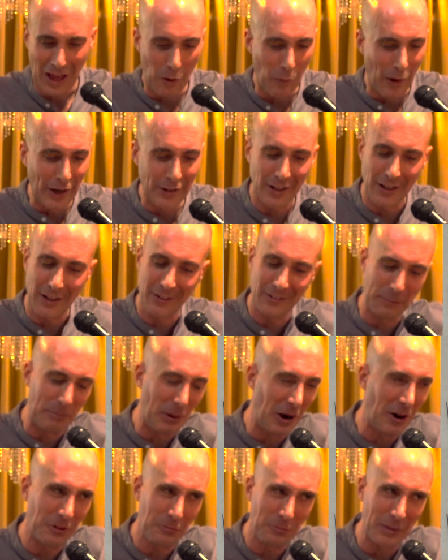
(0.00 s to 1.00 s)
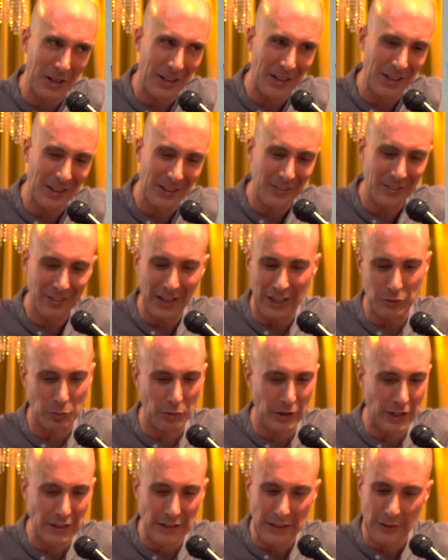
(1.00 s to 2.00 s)
I went to his apartment. That's
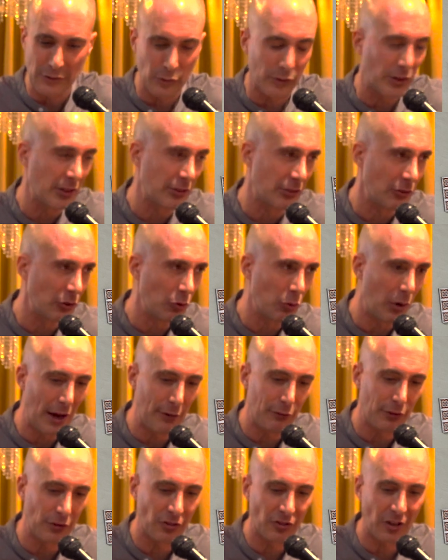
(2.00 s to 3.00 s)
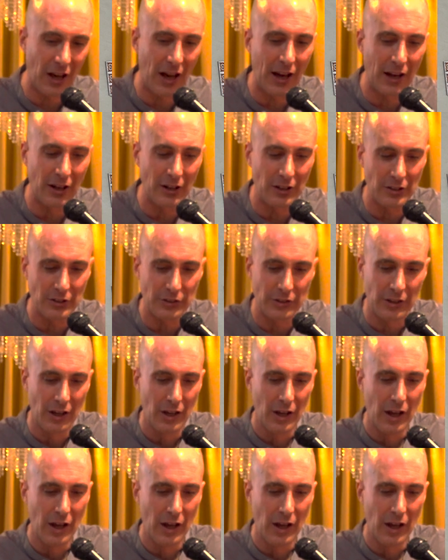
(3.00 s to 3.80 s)
where he lives with his new wife and child.